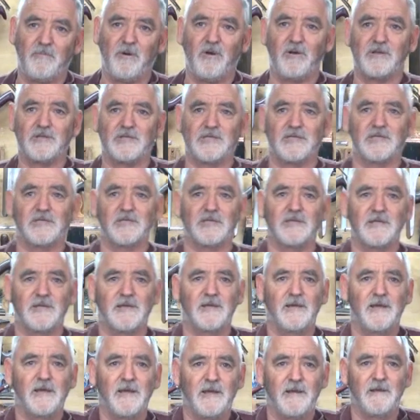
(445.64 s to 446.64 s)
boxes,
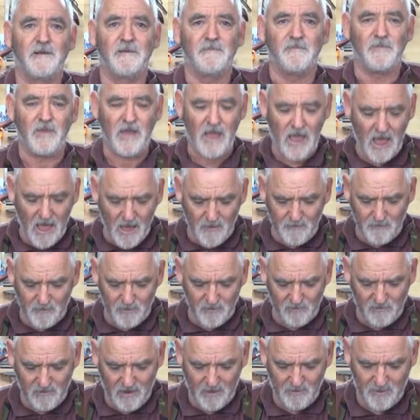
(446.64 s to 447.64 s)
the
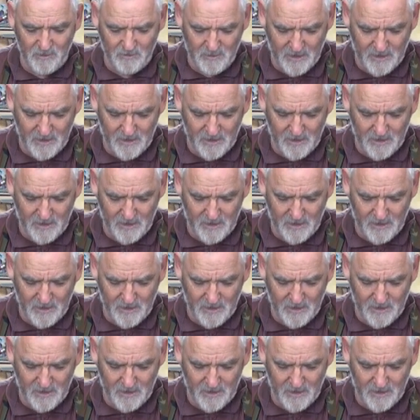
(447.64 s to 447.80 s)
humble rubber